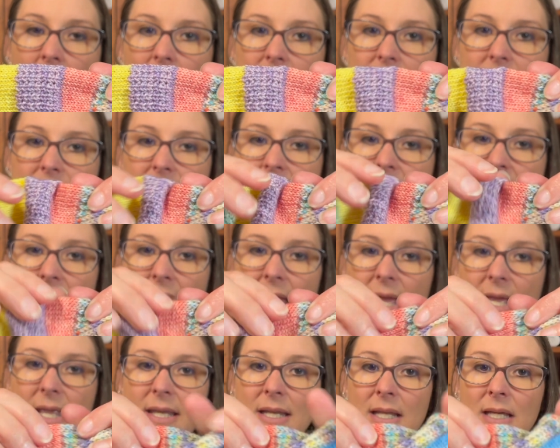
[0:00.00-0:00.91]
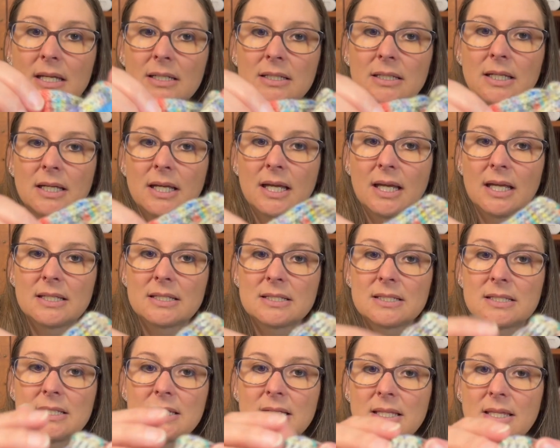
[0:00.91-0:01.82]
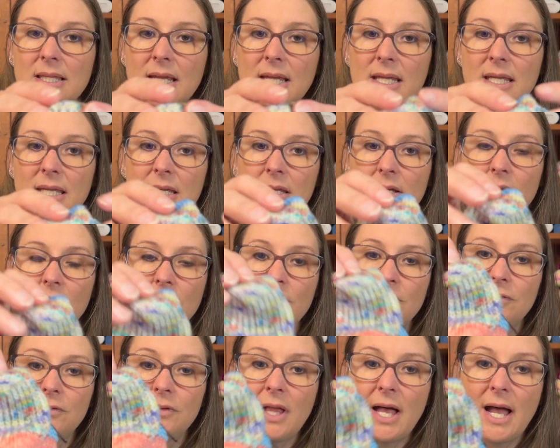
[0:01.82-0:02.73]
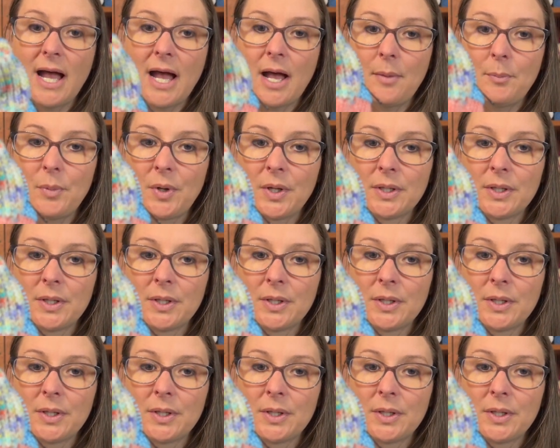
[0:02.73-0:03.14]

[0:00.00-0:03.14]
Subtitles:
10, did the heel flap.